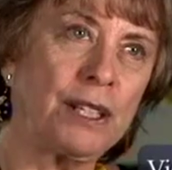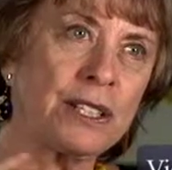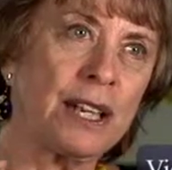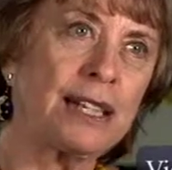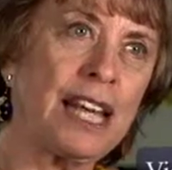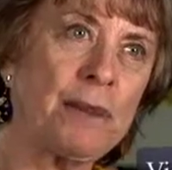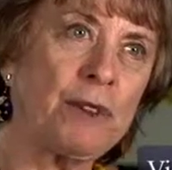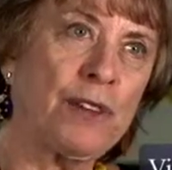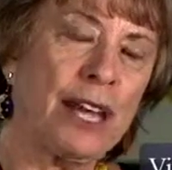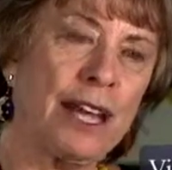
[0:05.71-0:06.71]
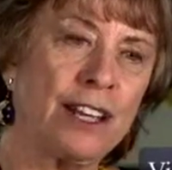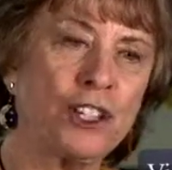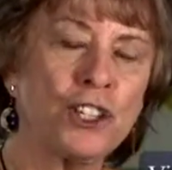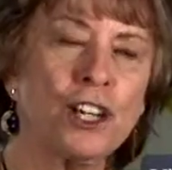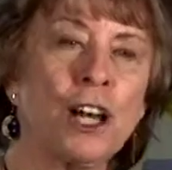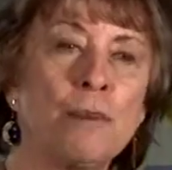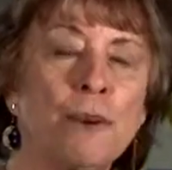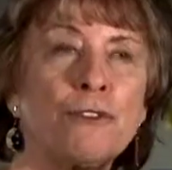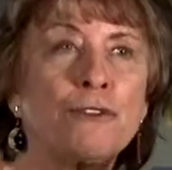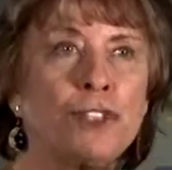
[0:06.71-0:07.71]
because I came of age
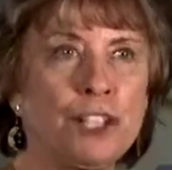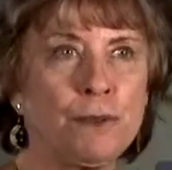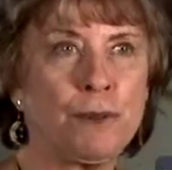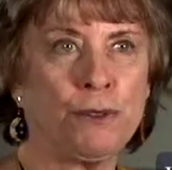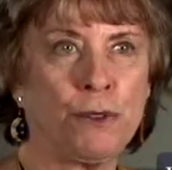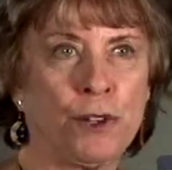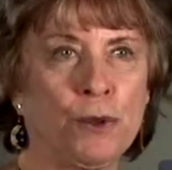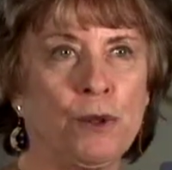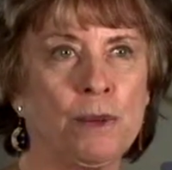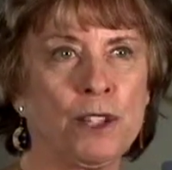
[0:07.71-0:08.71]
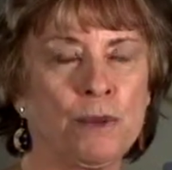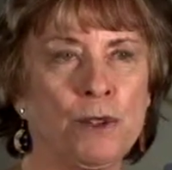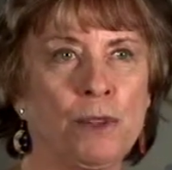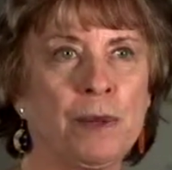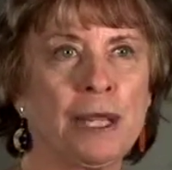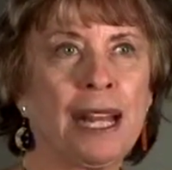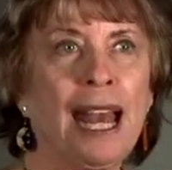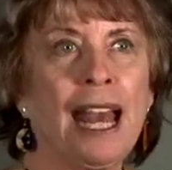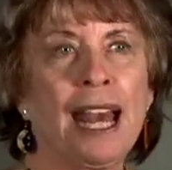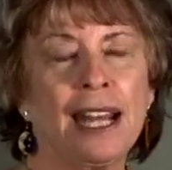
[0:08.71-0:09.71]
bef just before the women's movement.
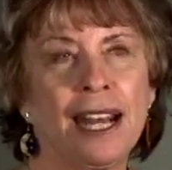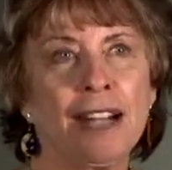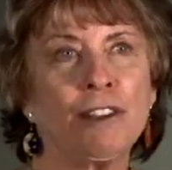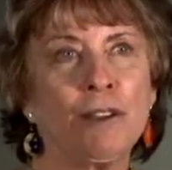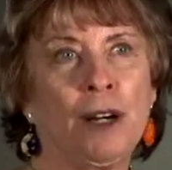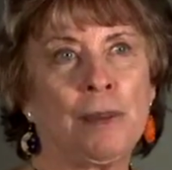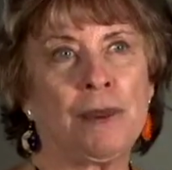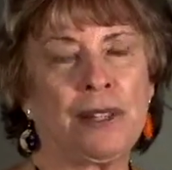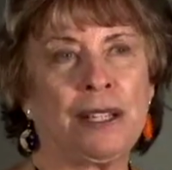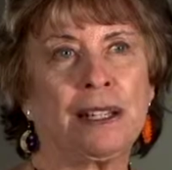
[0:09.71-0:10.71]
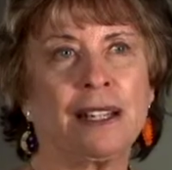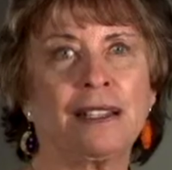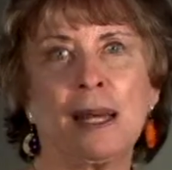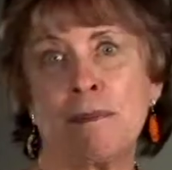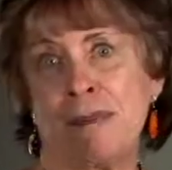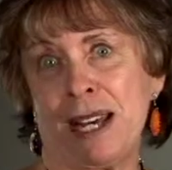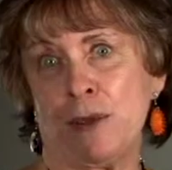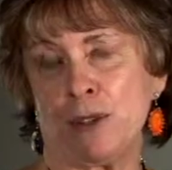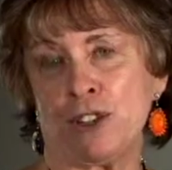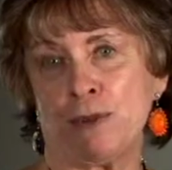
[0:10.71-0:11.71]
And I grew up thinking that
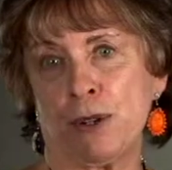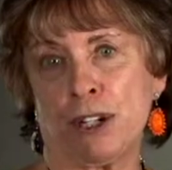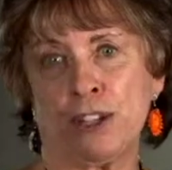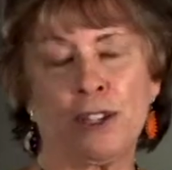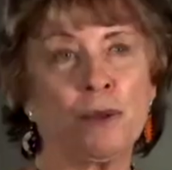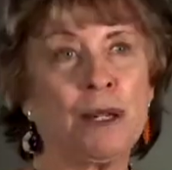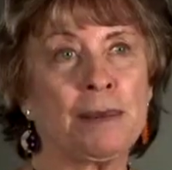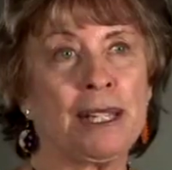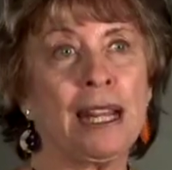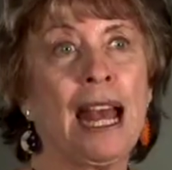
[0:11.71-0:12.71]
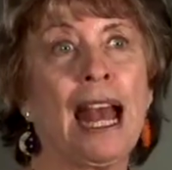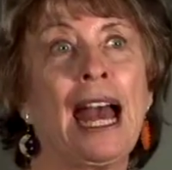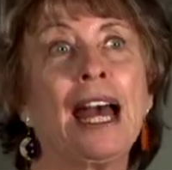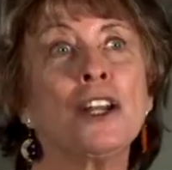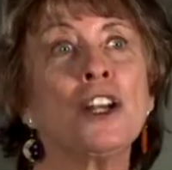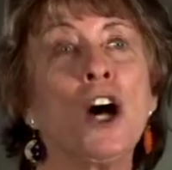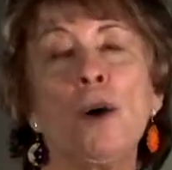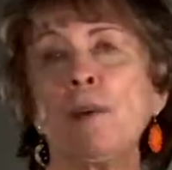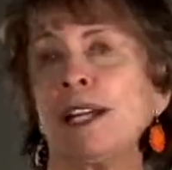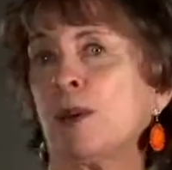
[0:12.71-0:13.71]
men were smarter than women, and
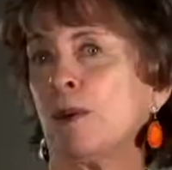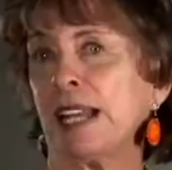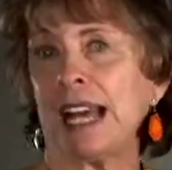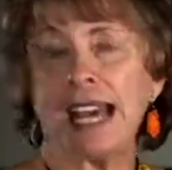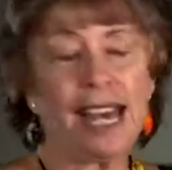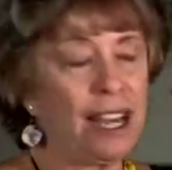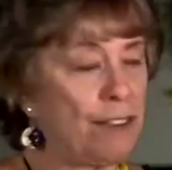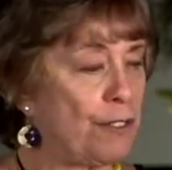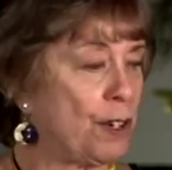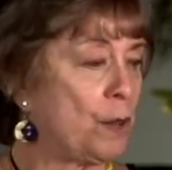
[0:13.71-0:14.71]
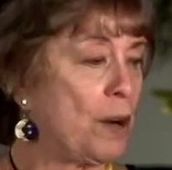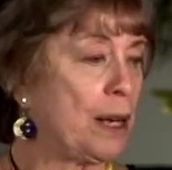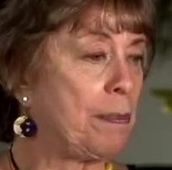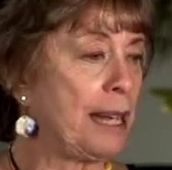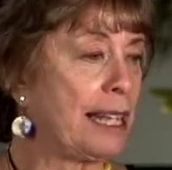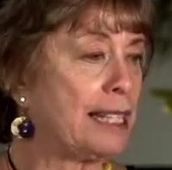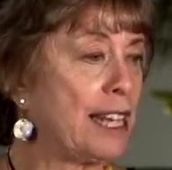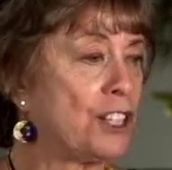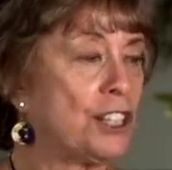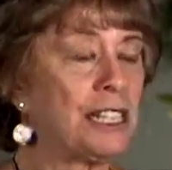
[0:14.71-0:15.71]
nobody would ever want to pay
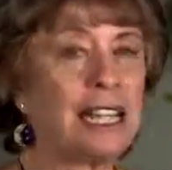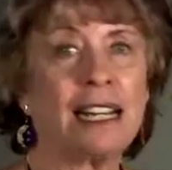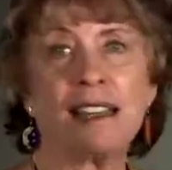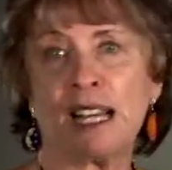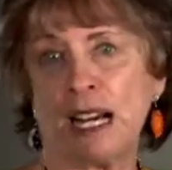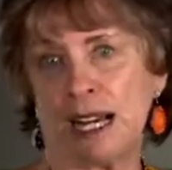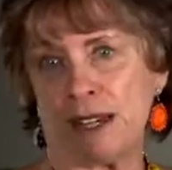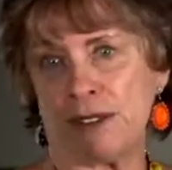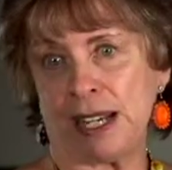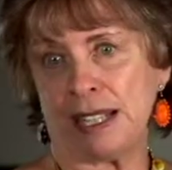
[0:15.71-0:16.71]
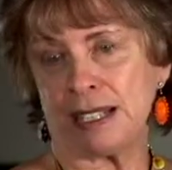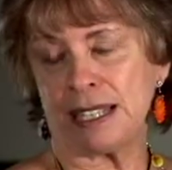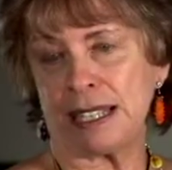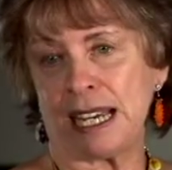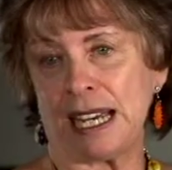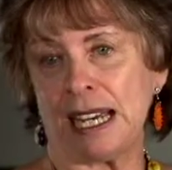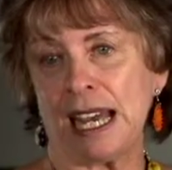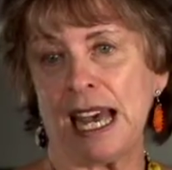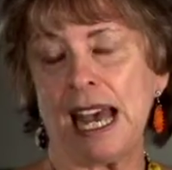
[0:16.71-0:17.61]
attention to anything I ever had to say.